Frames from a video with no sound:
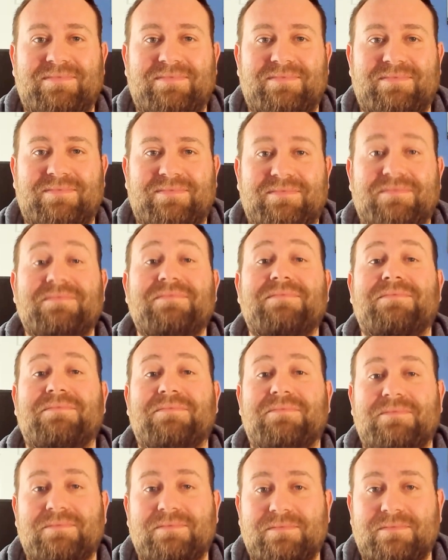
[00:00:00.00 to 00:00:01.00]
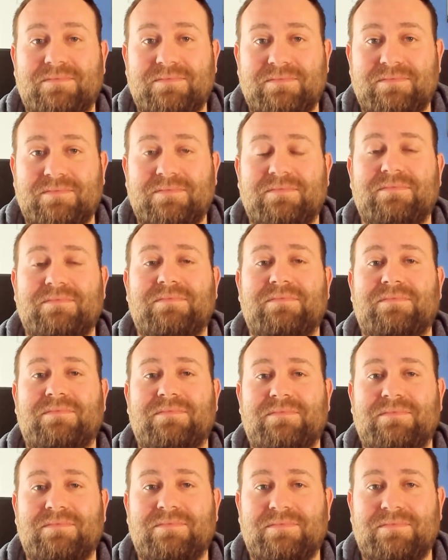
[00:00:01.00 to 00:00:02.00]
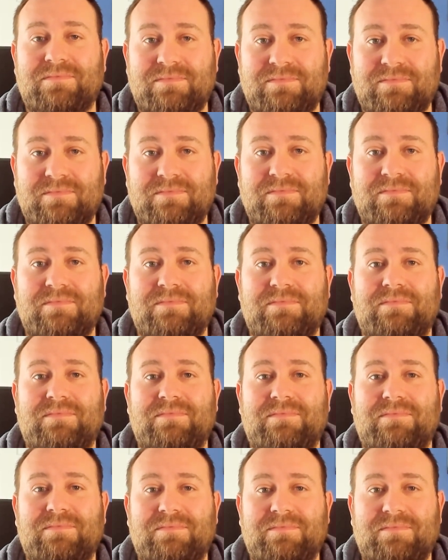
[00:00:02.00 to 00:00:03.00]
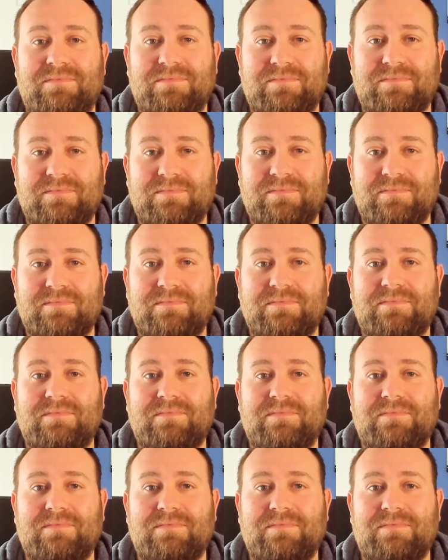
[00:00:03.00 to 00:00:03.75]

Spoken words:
(silent)